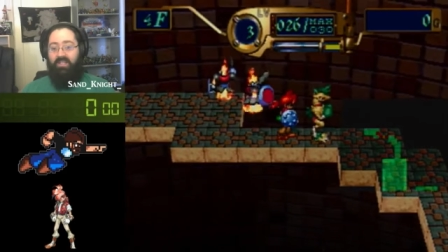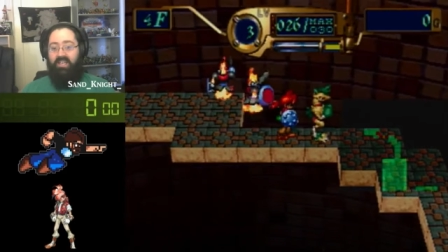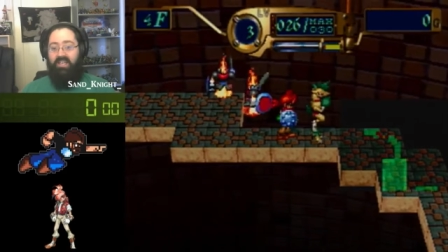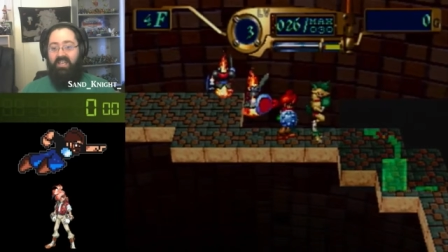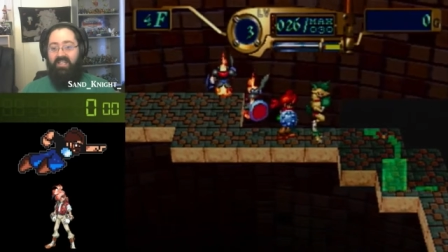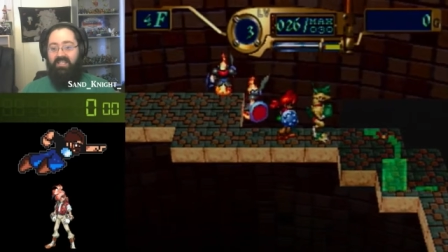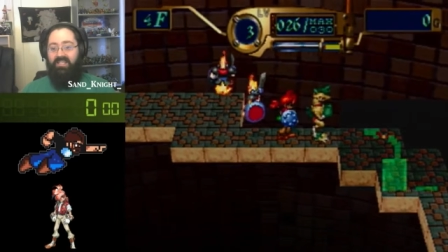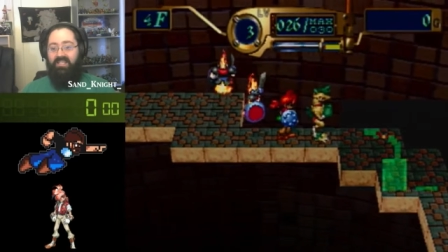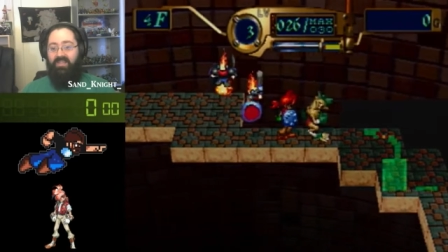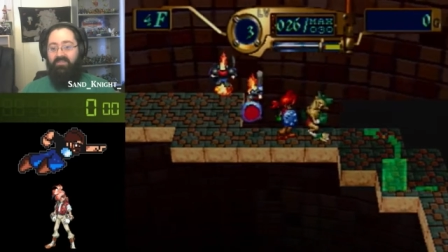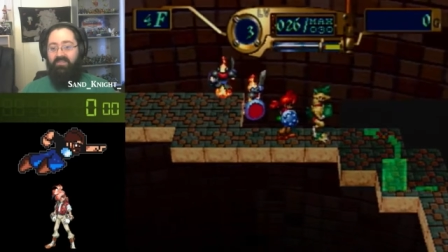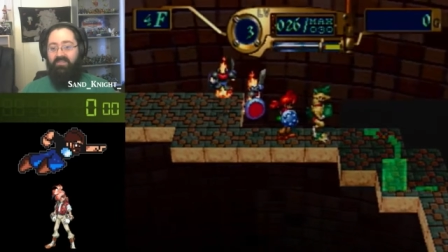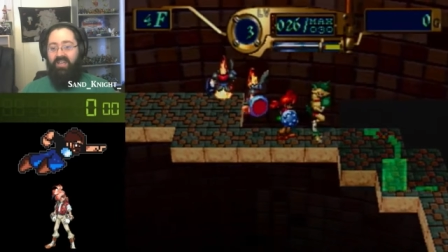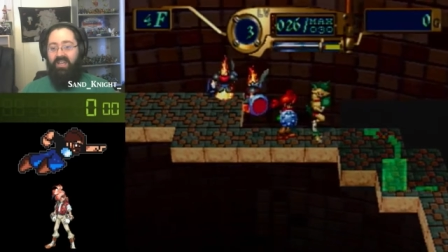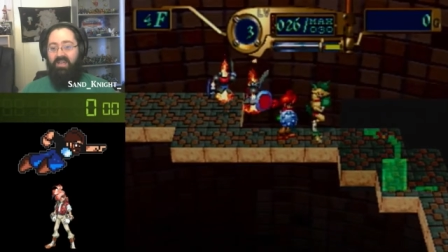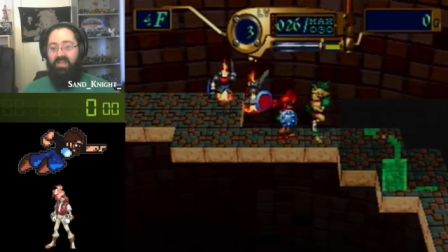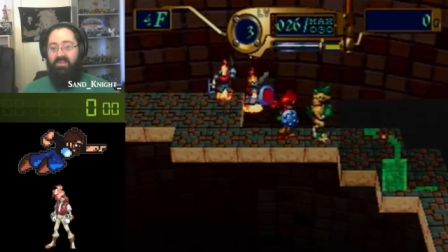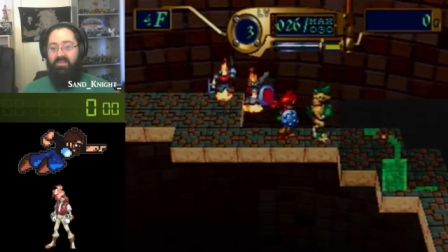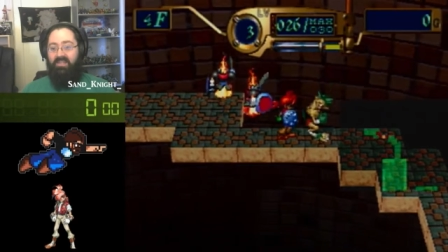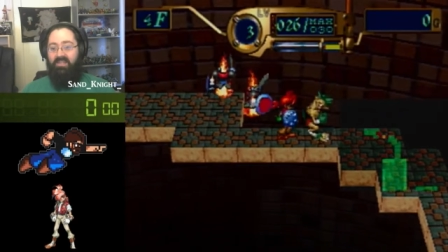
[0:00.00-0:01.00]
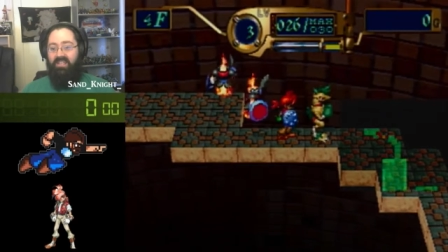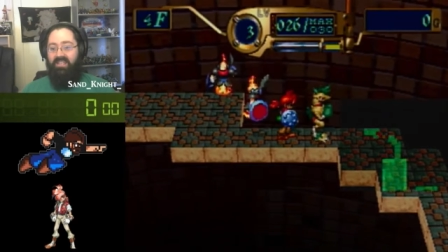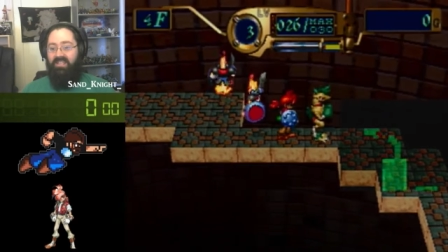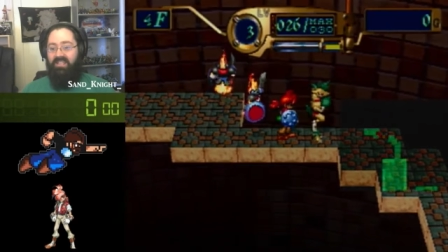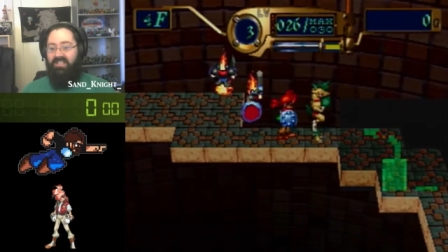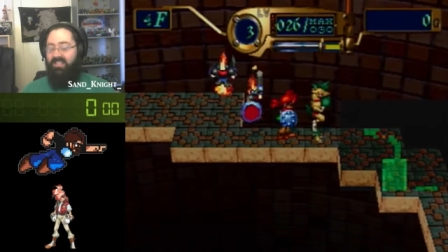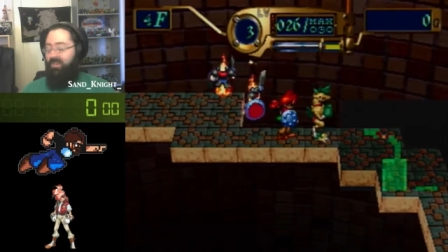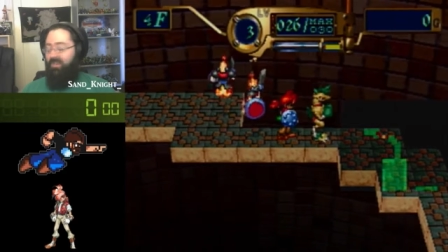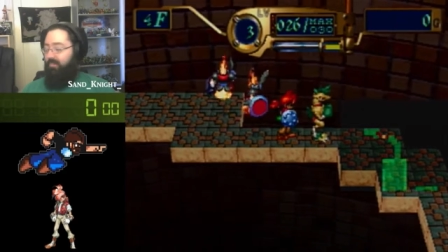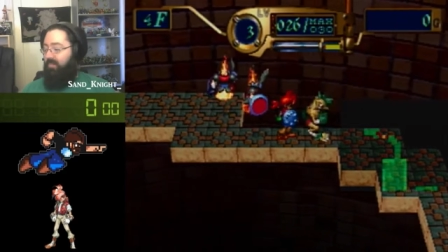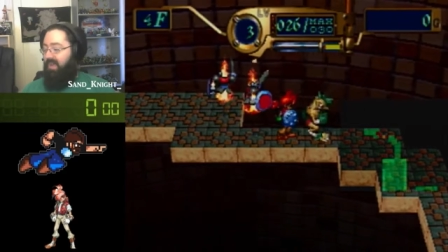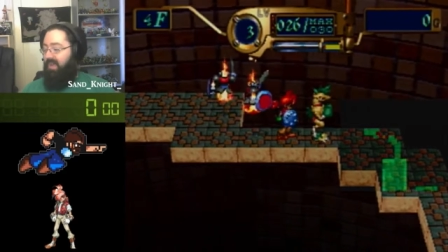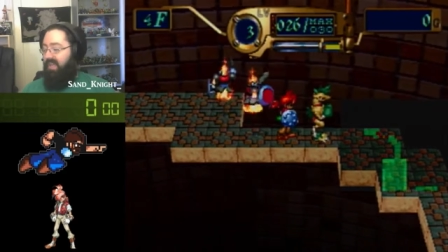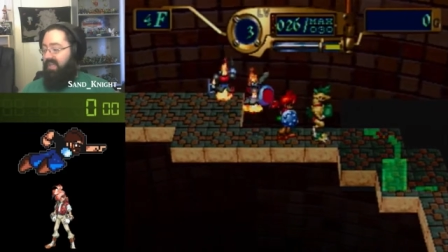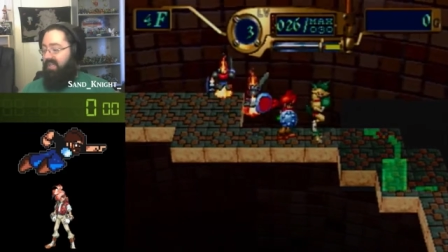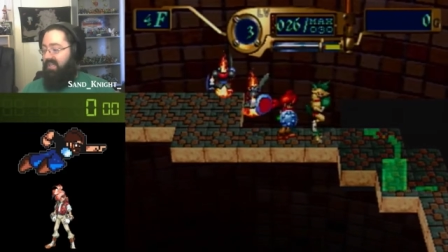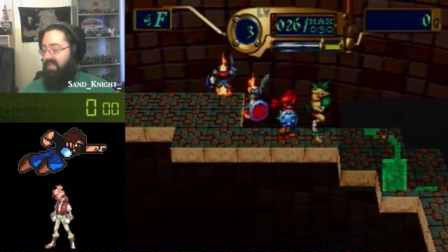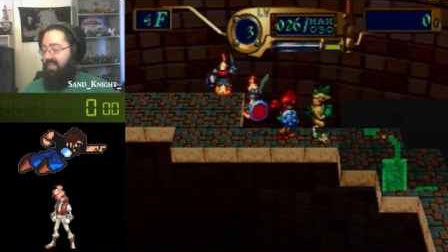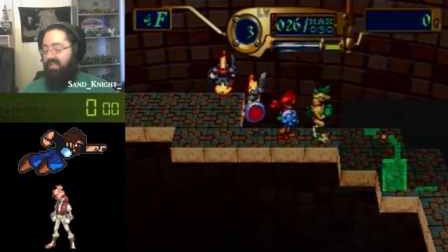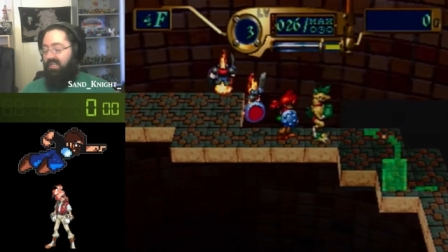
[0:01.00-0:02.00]
and it sometimes is a
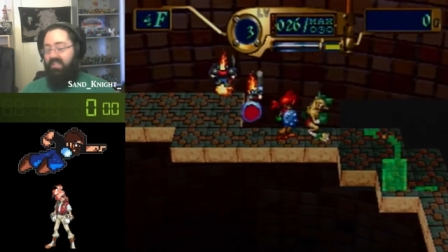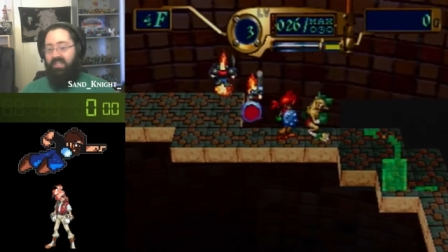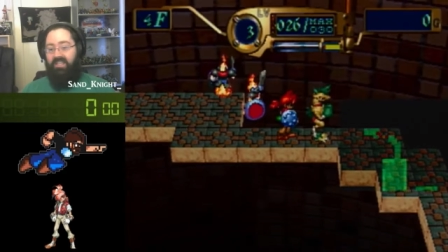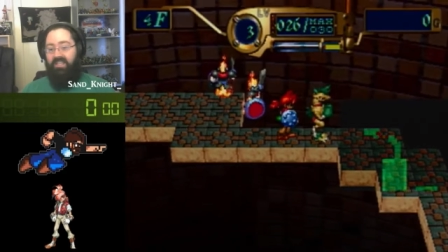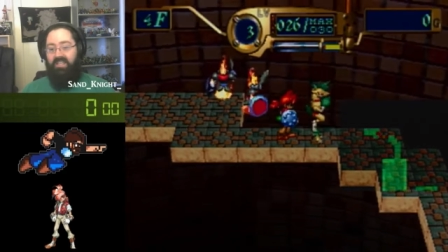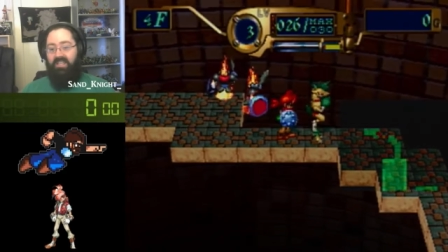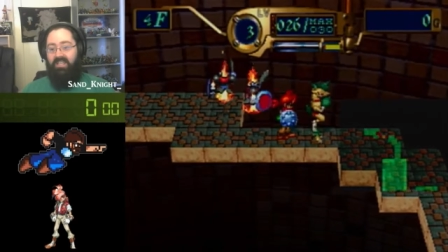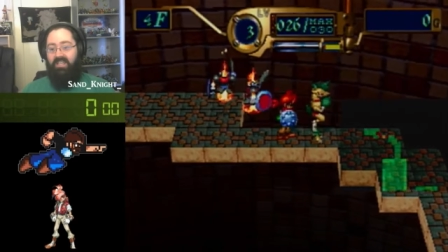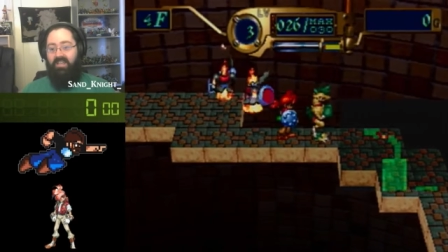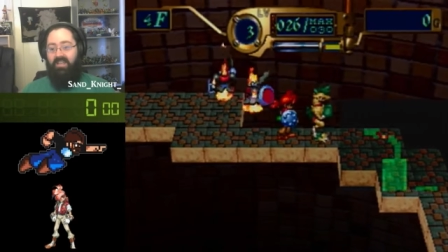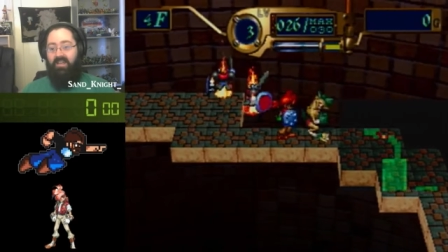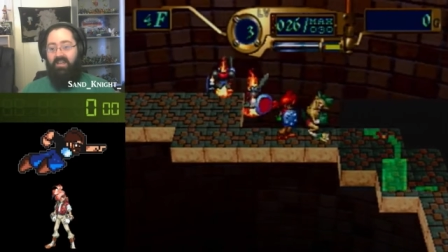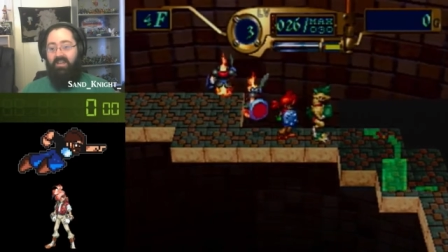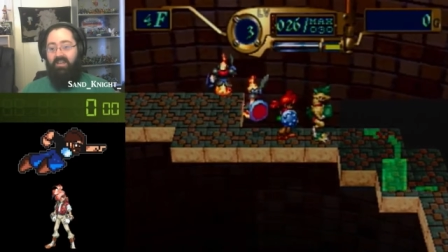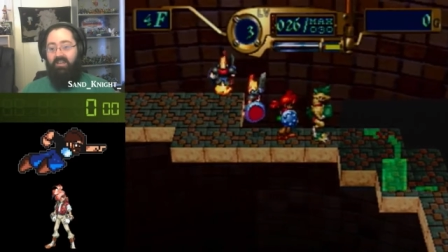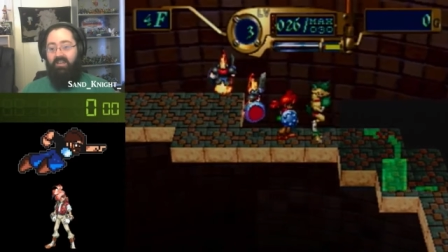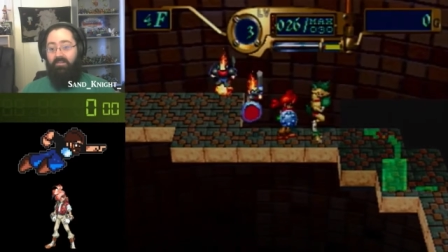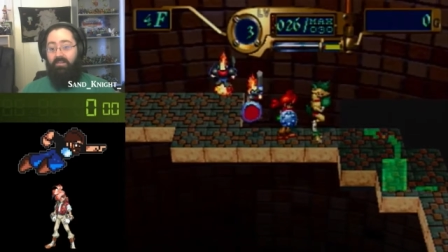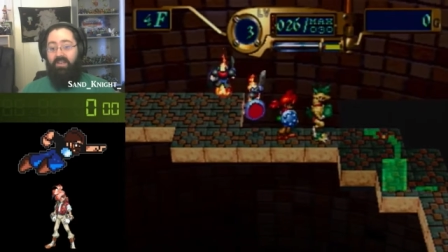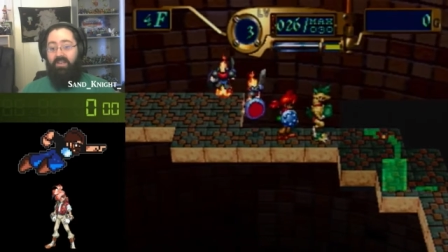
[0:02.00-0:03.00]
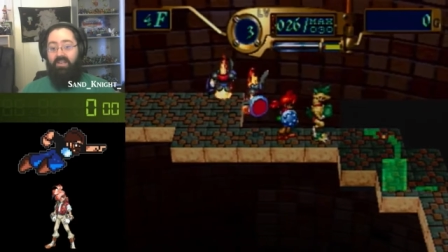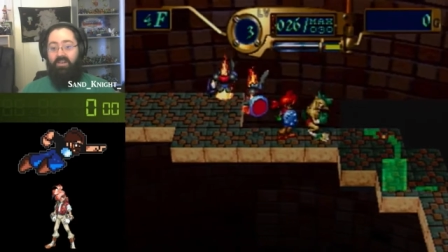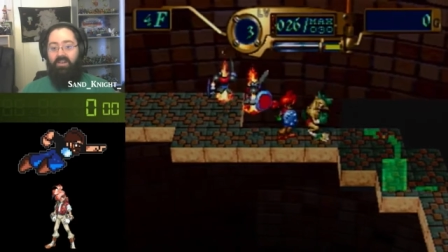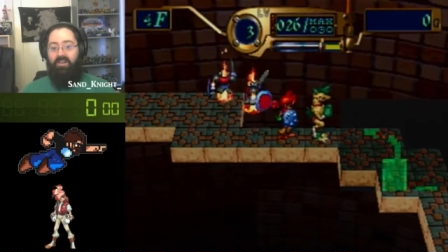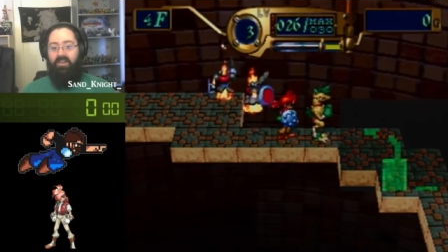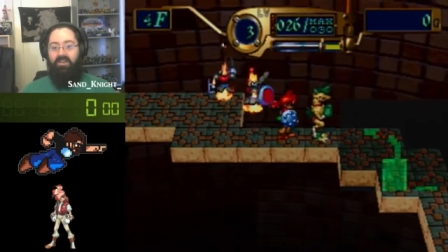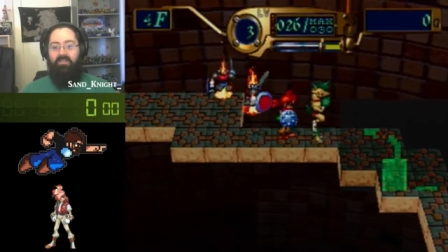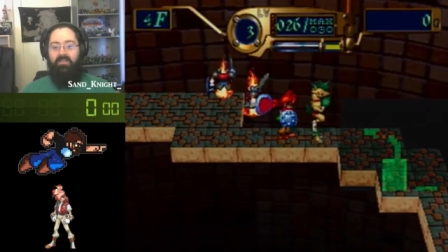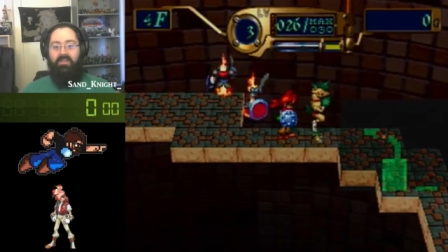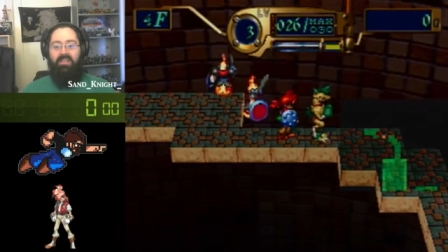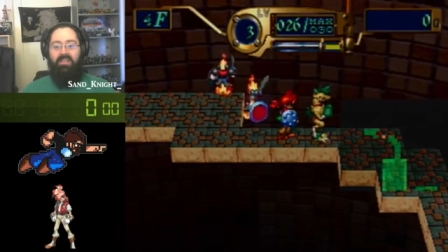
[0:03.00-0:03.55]
pain in the uh, rear.